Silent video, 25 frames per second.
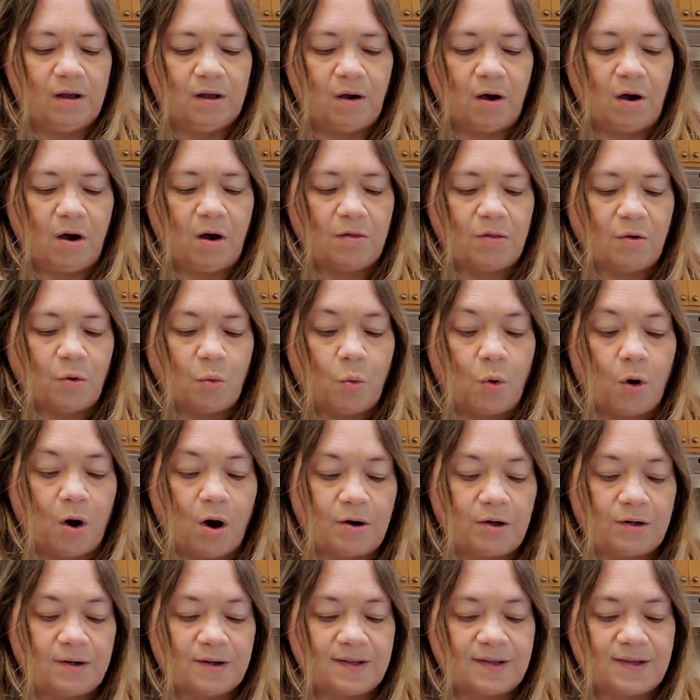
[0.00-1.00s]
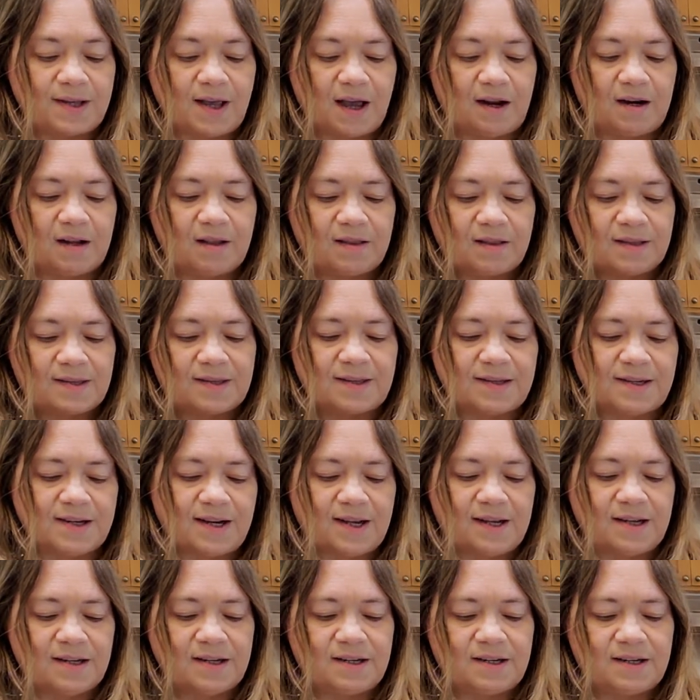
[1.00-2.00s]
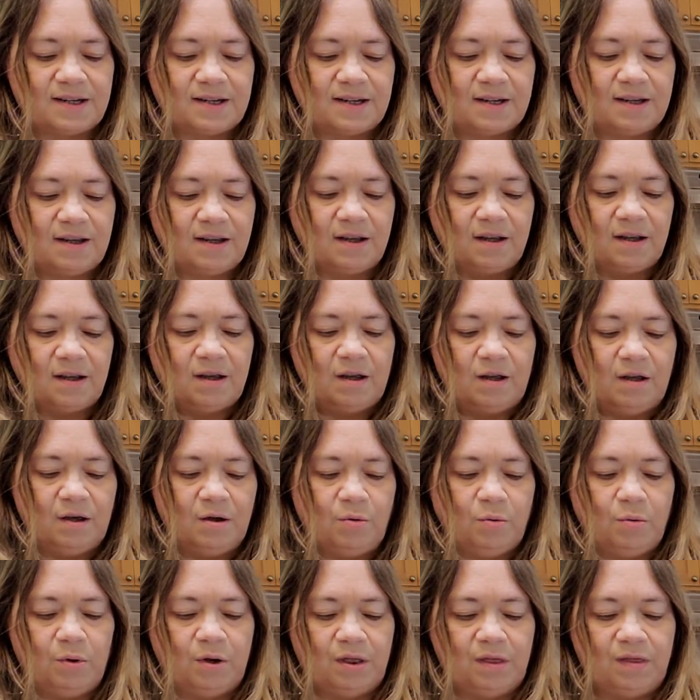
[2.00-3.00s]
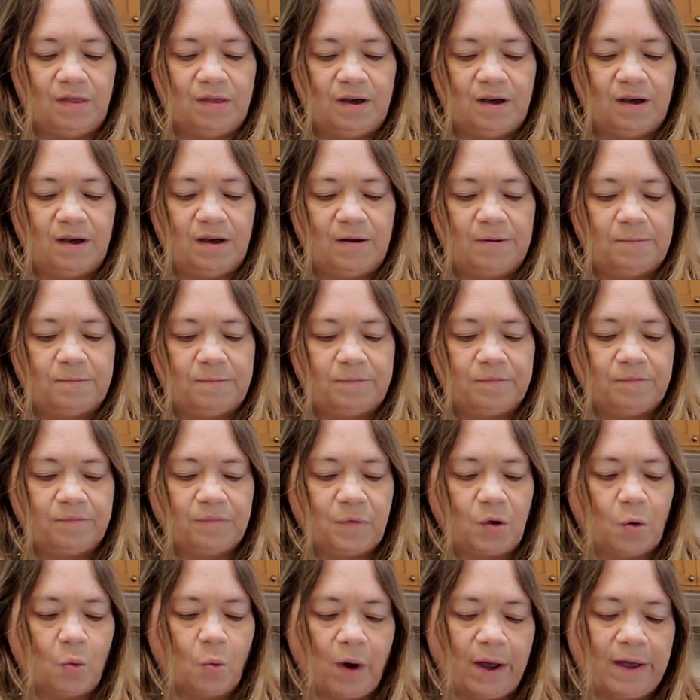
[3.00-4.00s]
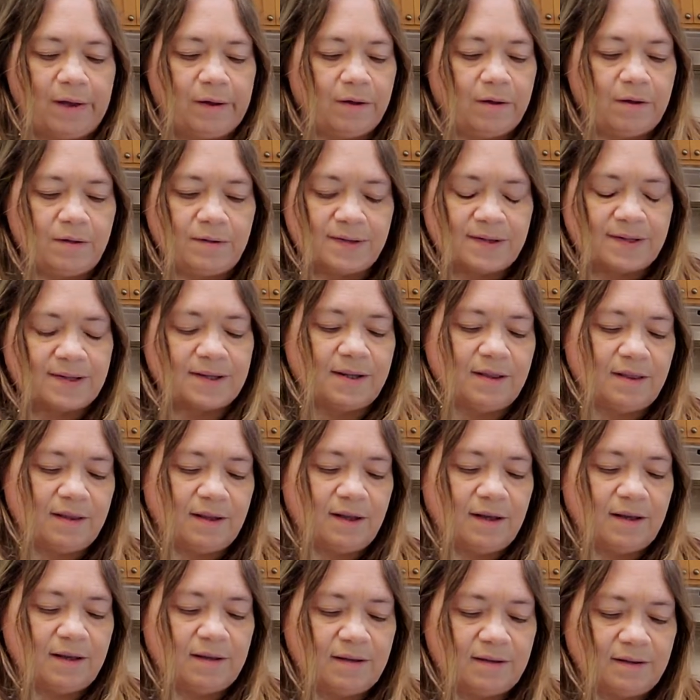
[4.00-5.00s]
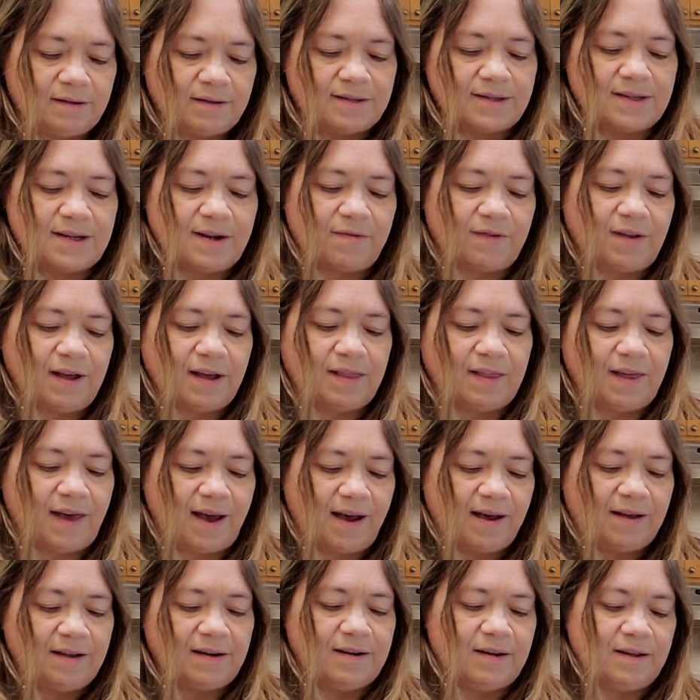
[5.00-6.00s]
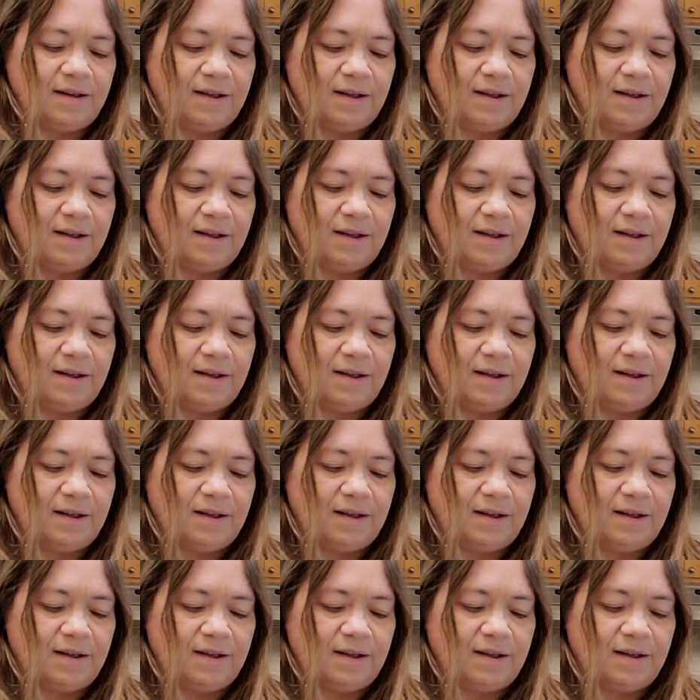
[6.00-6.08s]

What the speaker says: on the water side of the state with the whales and the stuff like that.